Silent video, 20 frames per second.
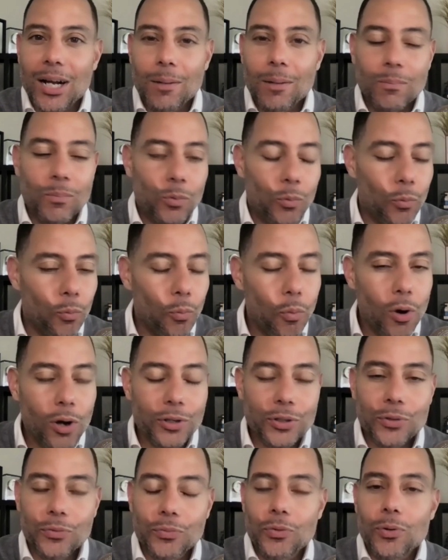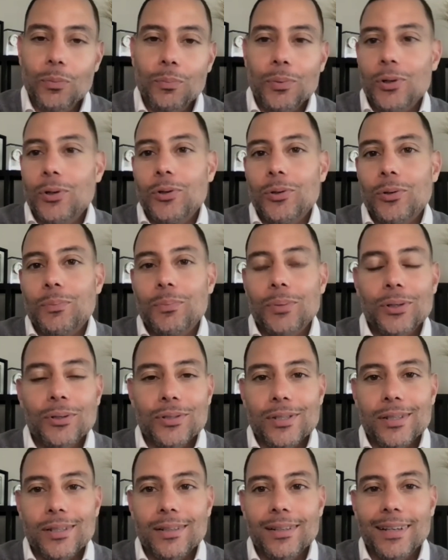wonderful
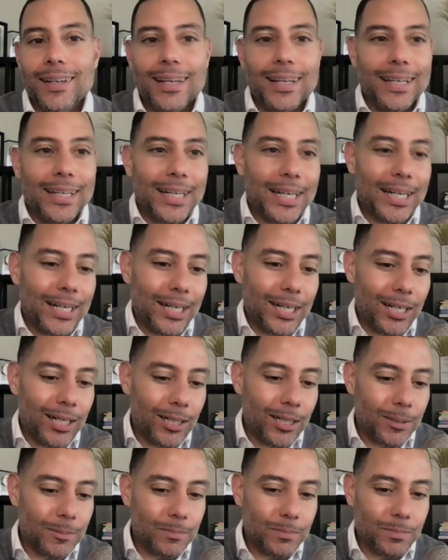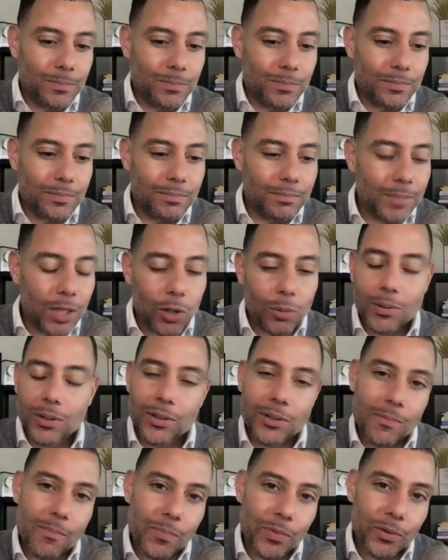person,
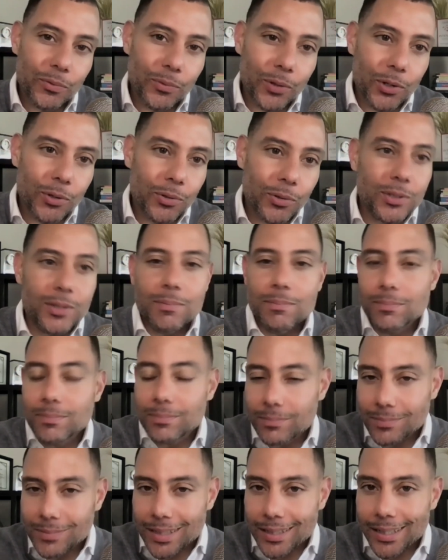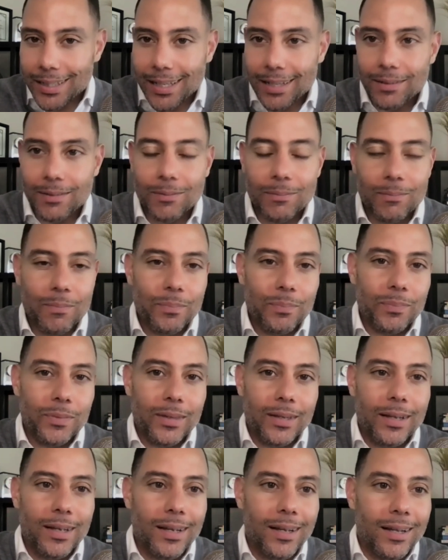Melba Rhodes, and then
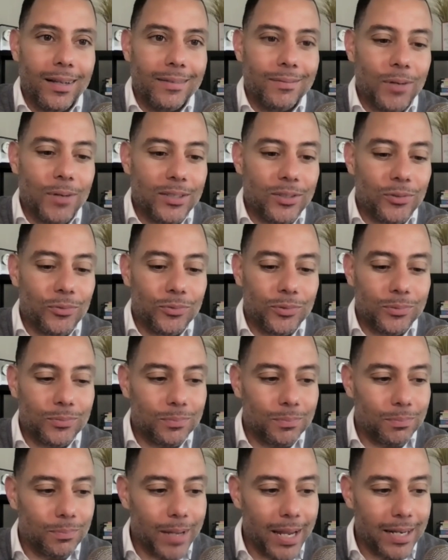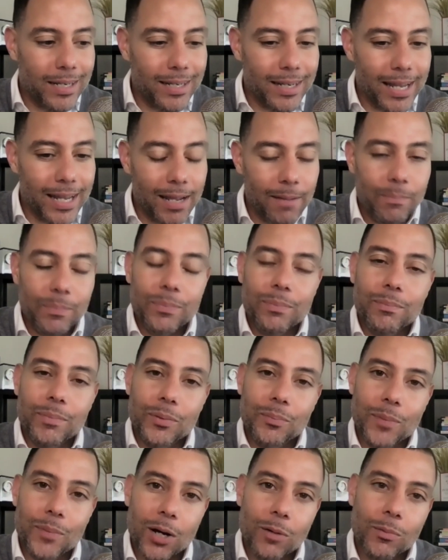as her maiden name,
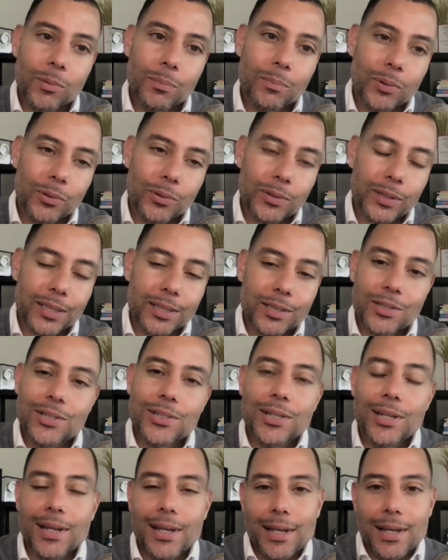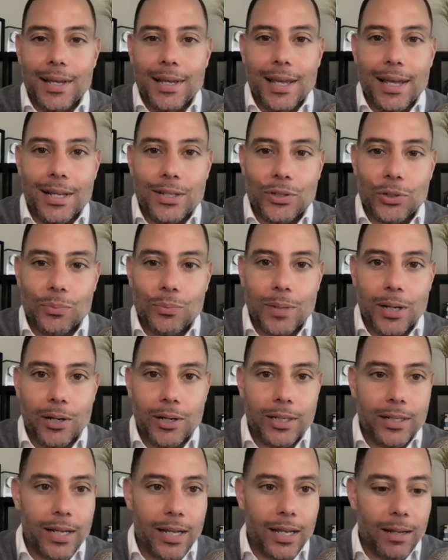but Melba Perkins as her
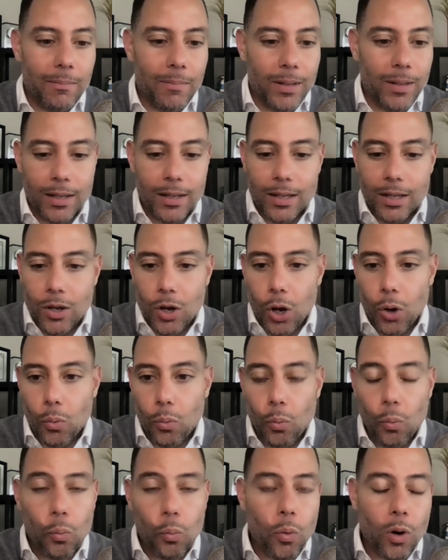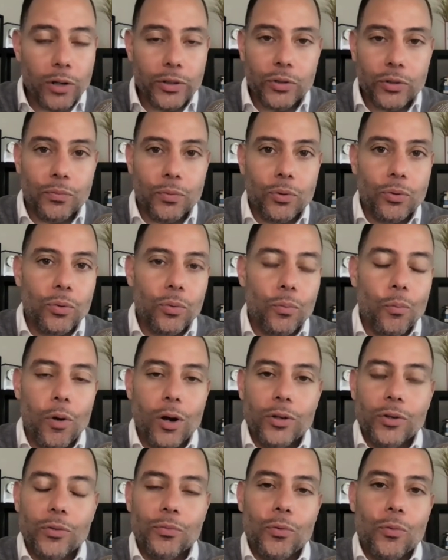married name. A wonderful,
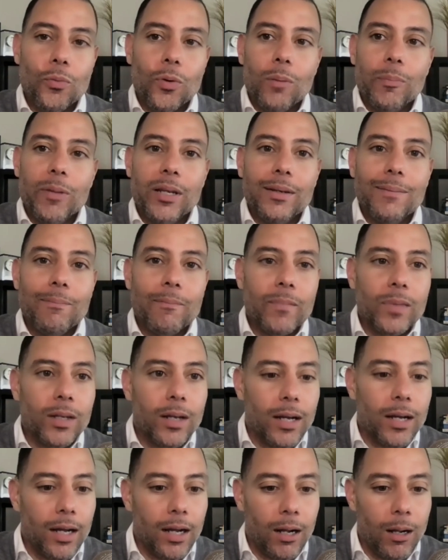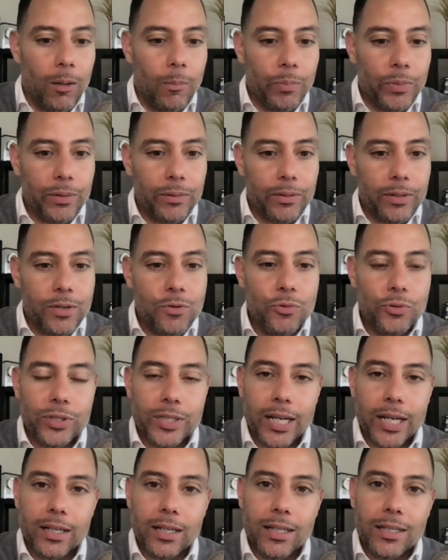wonderful woman who
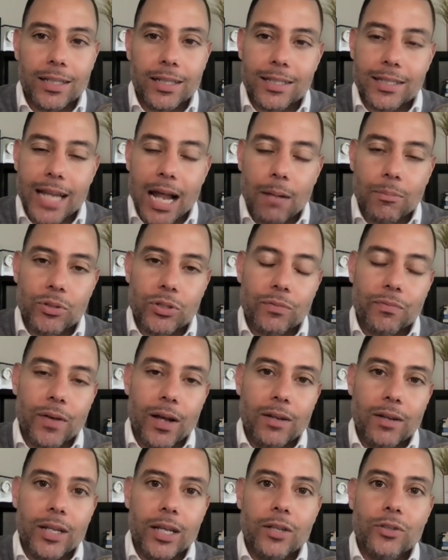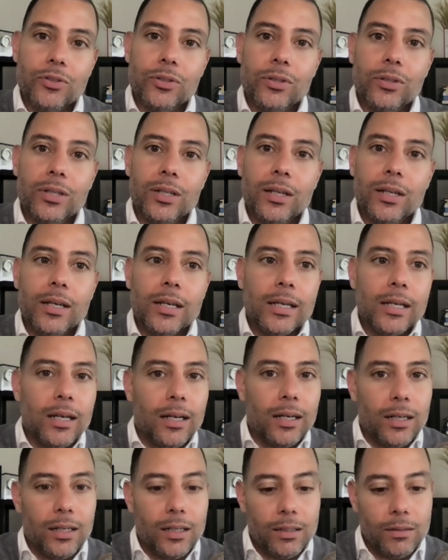set and established a foundation
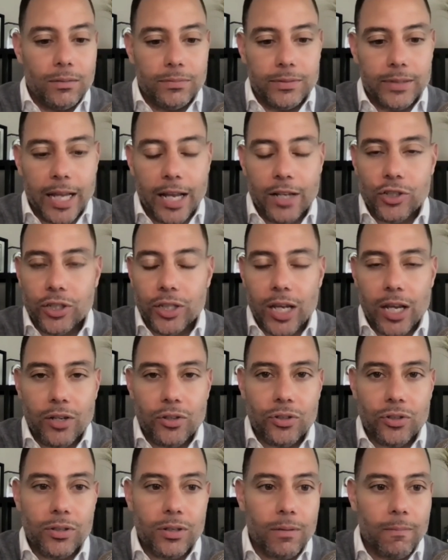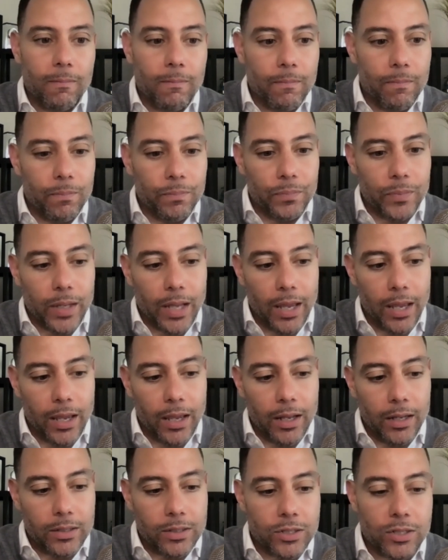of education
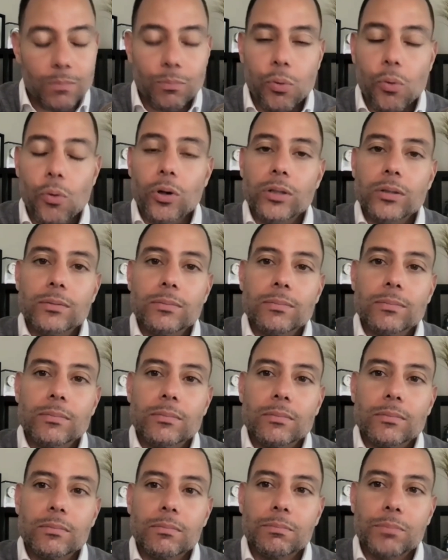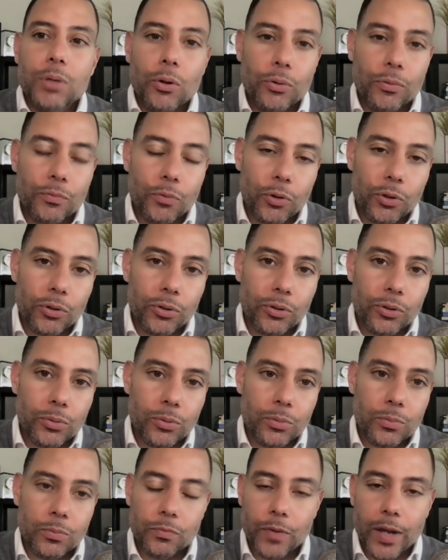and support, both for
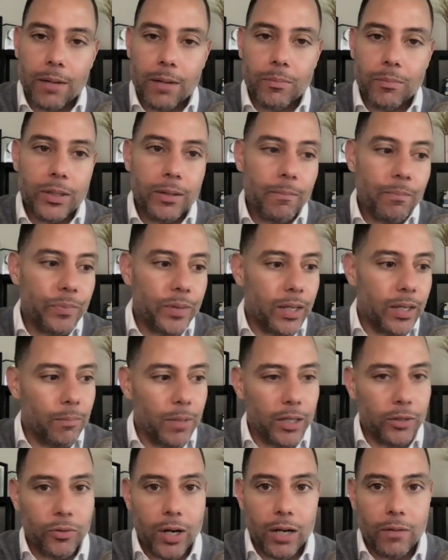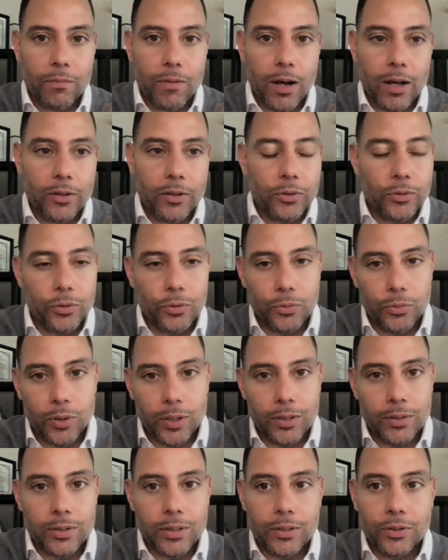her family and my grandfather, who
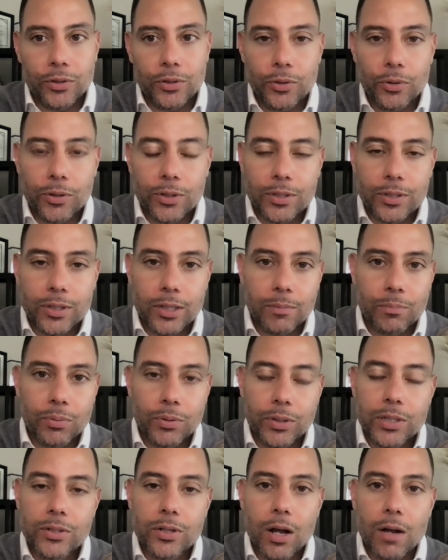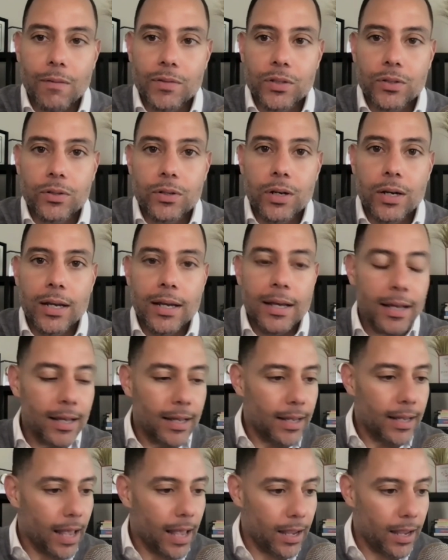was a New York City police officer,
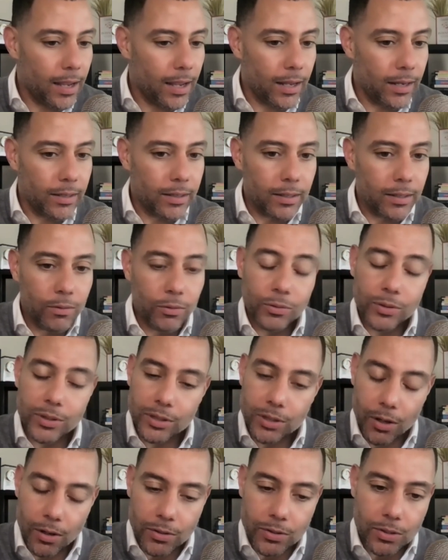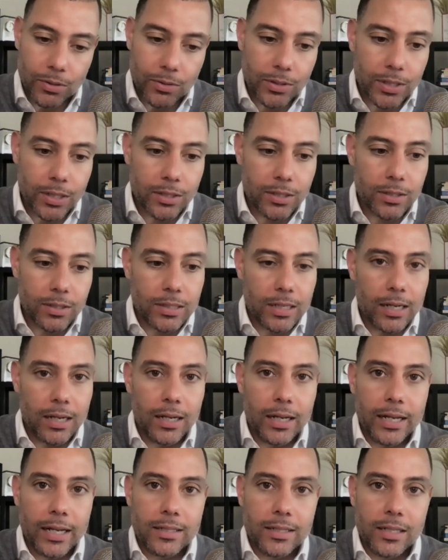and who has also since
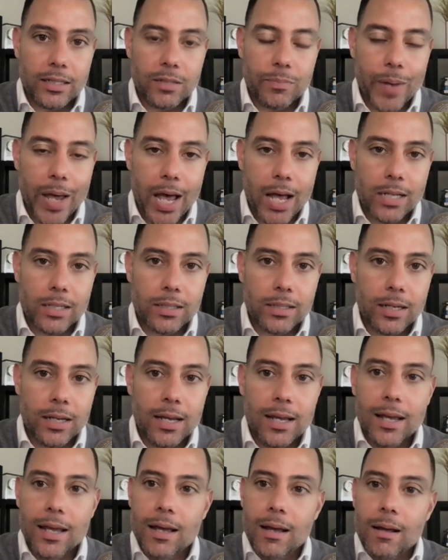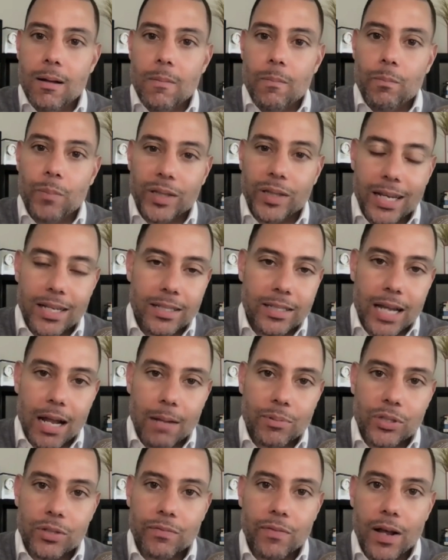has since passed. But they
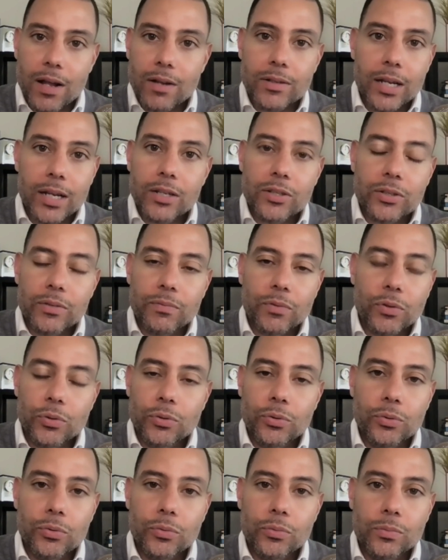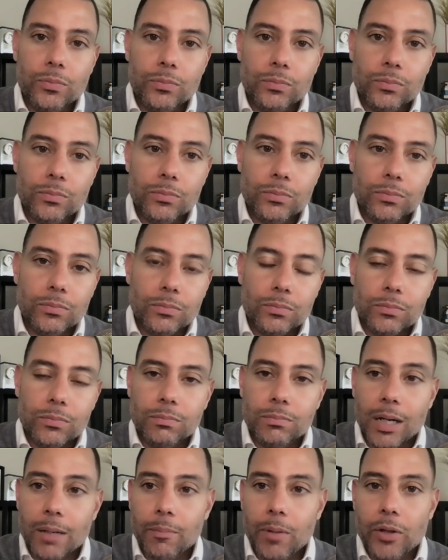established a foundation for who
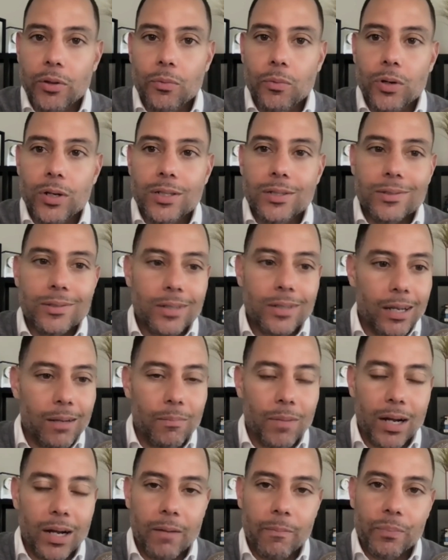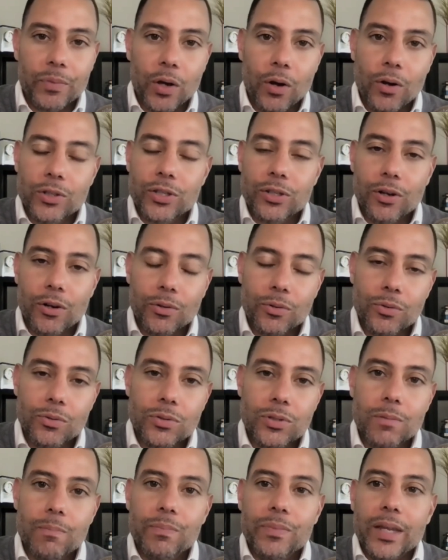my mother was and my aunts and
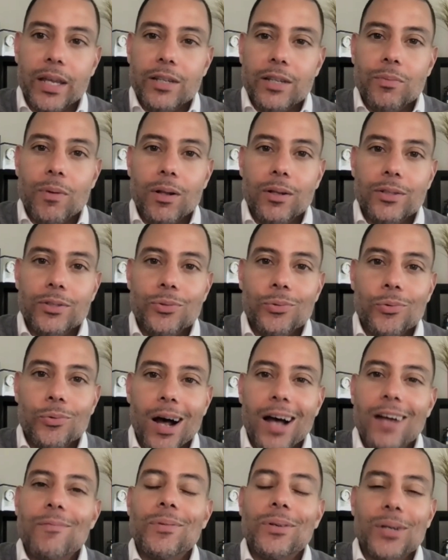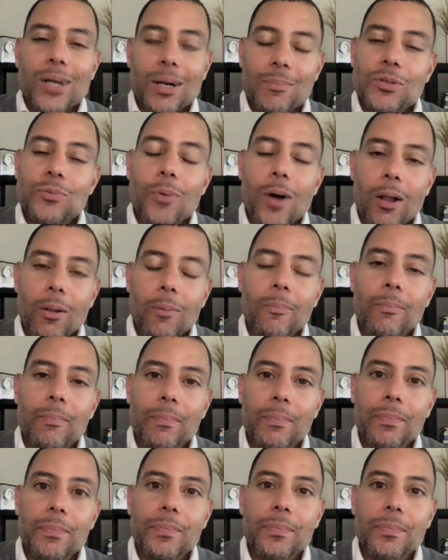uncles, as well as who I've become as well.